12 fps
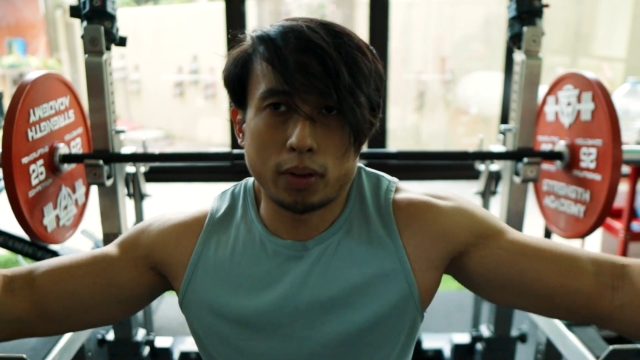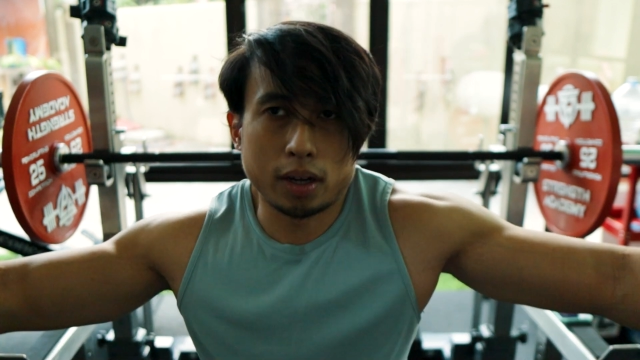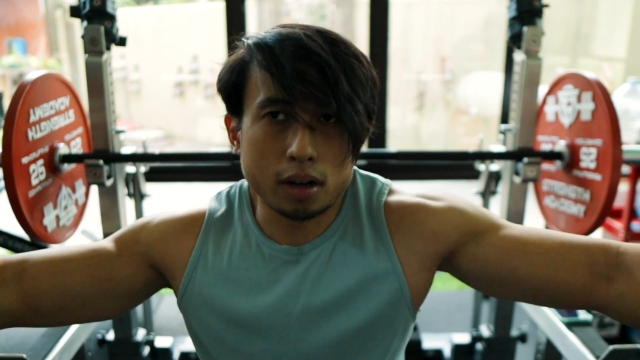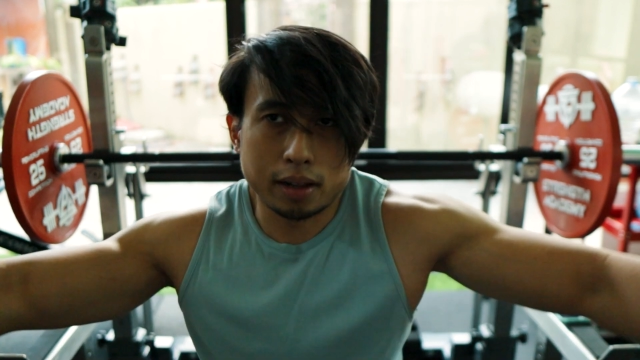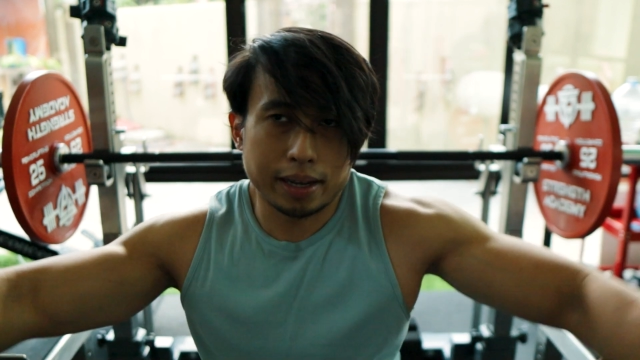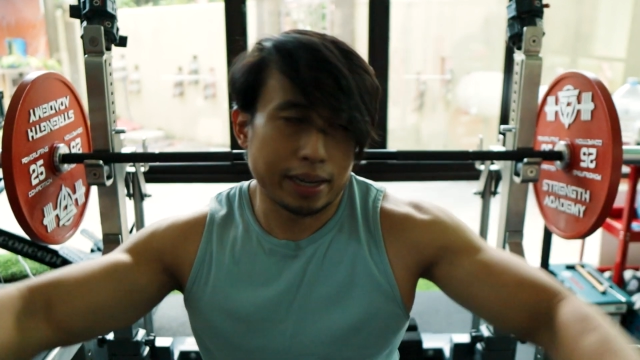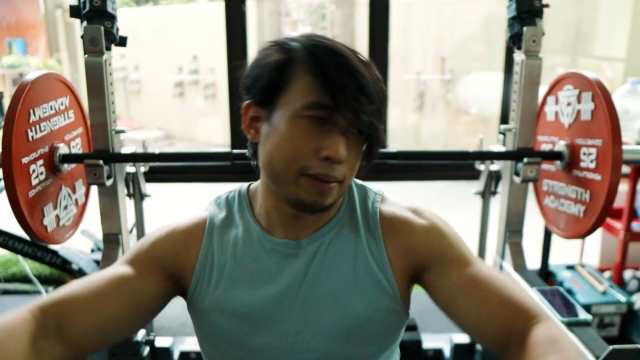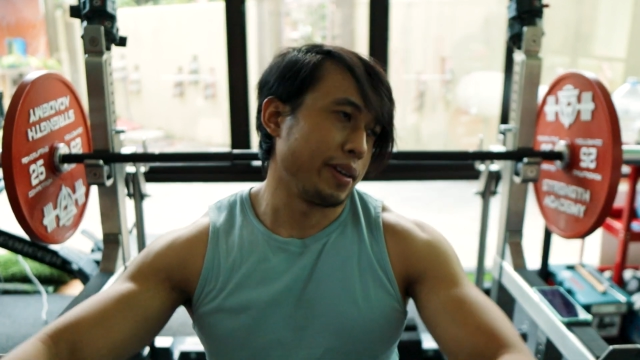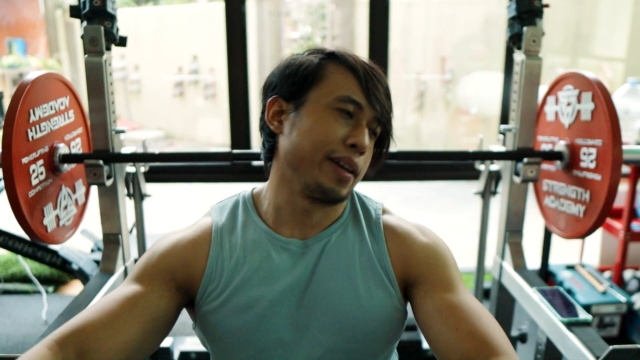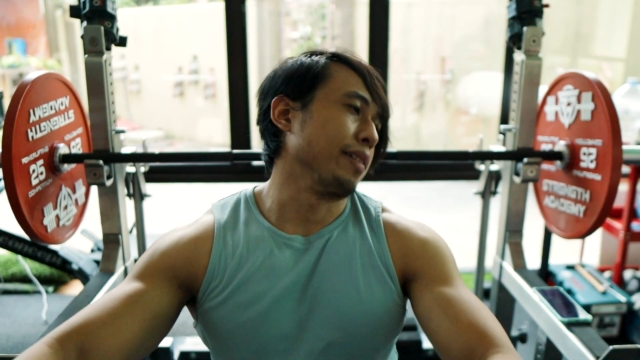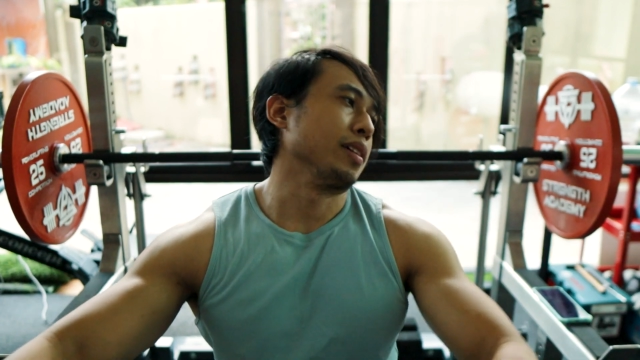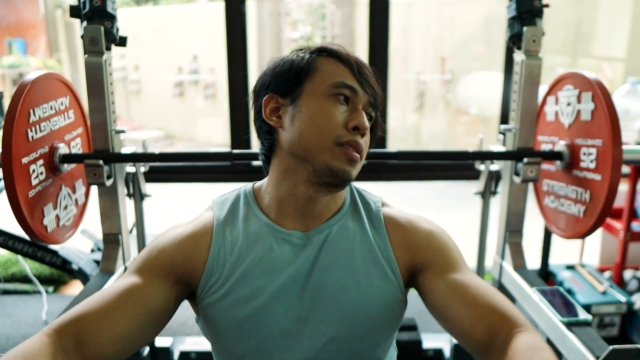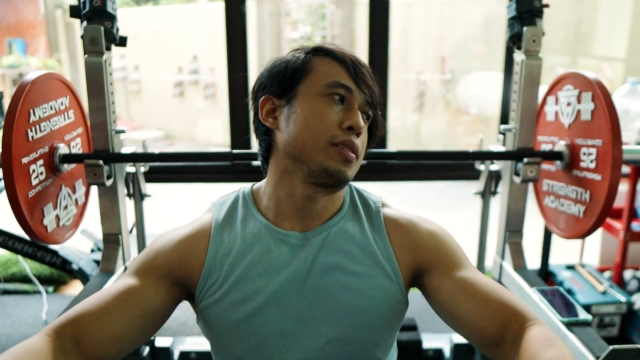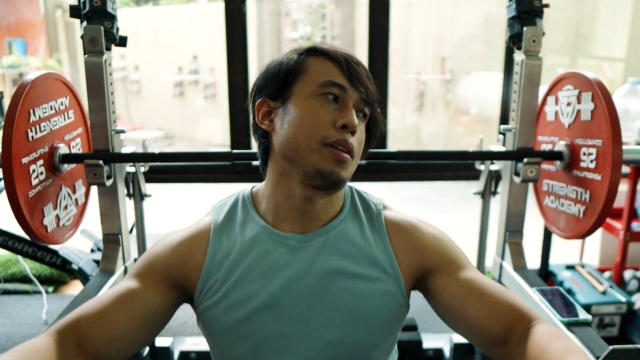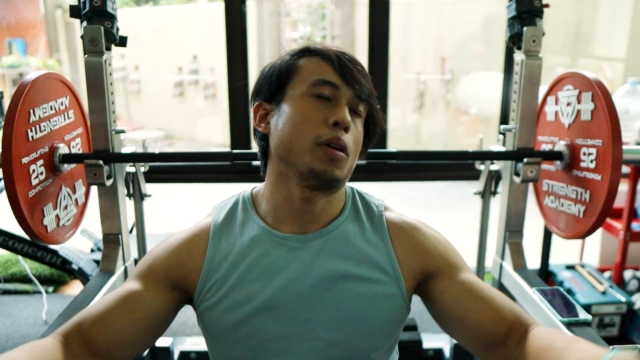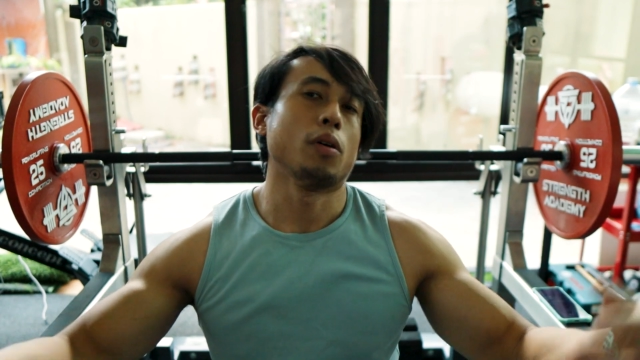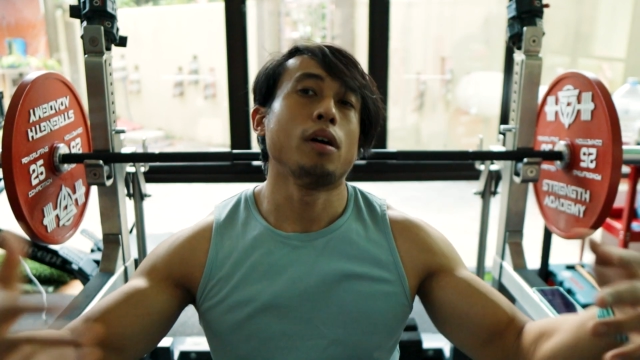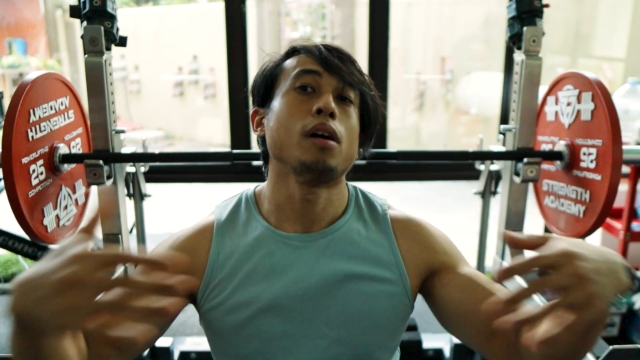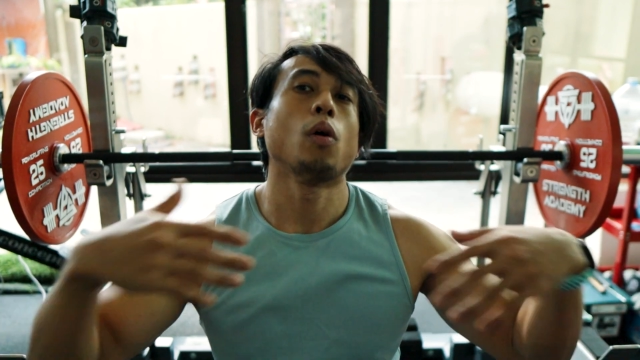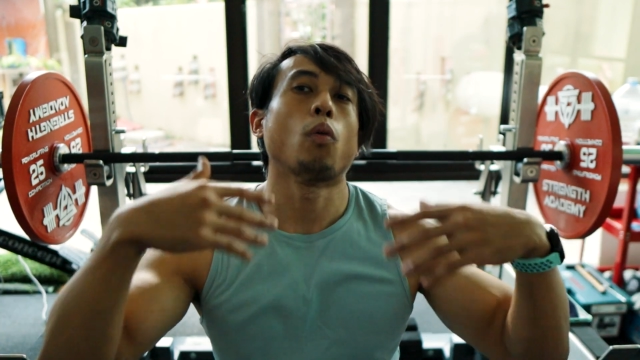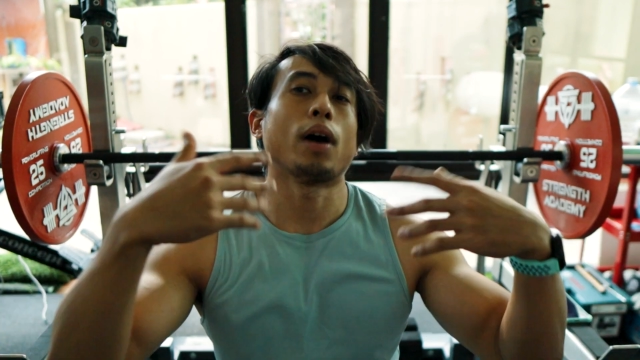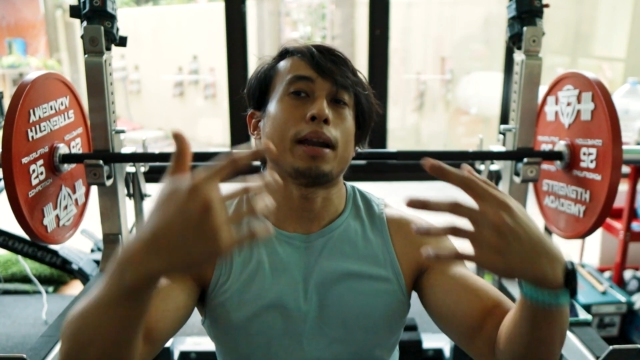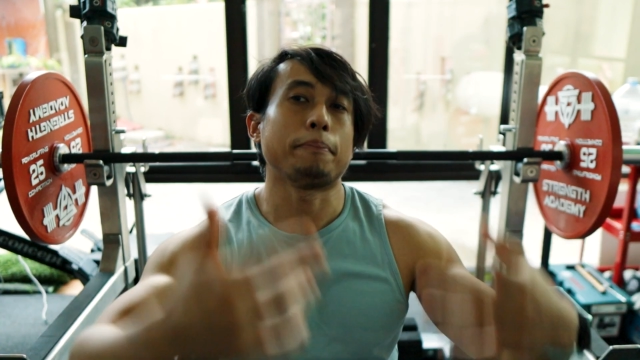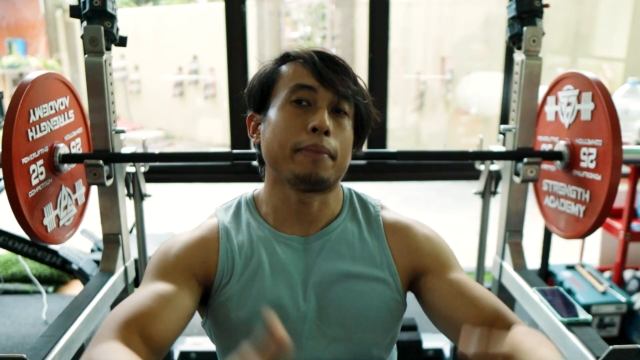We all happy together. So
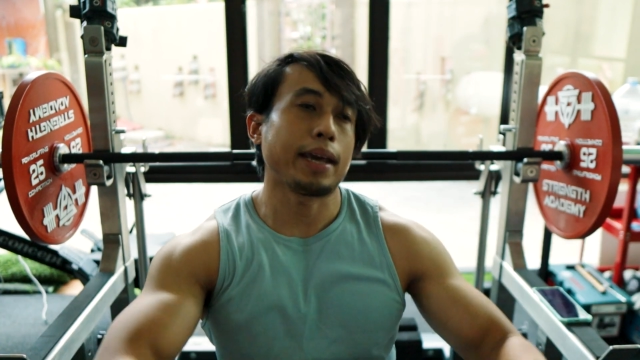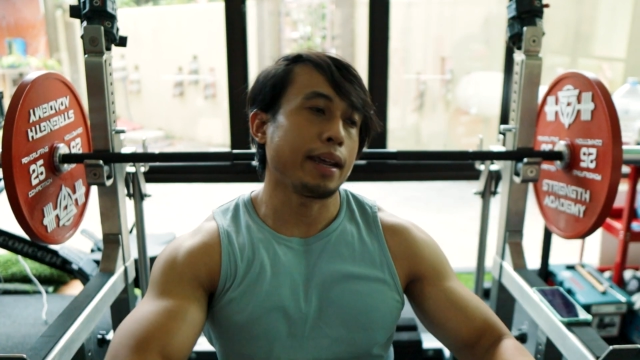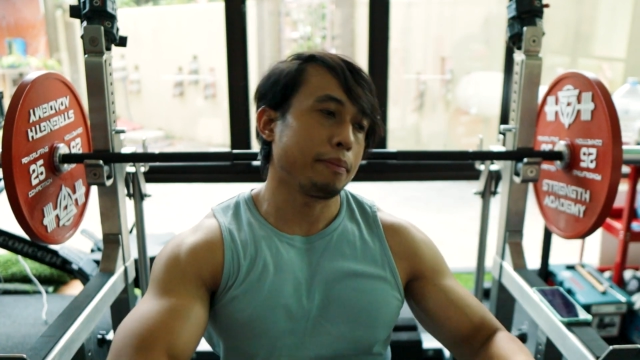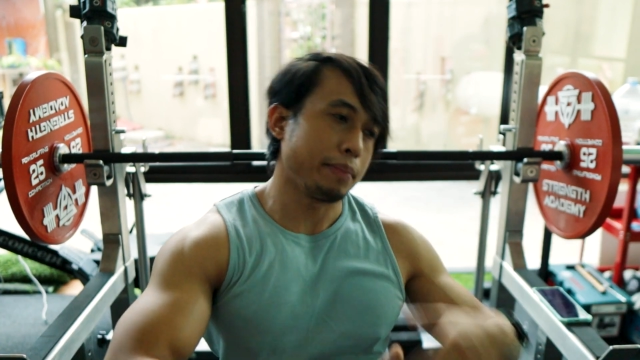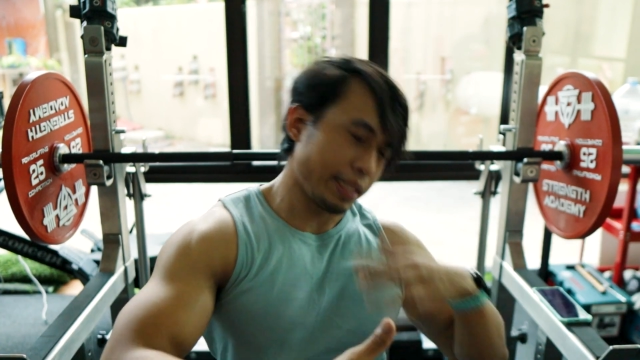what made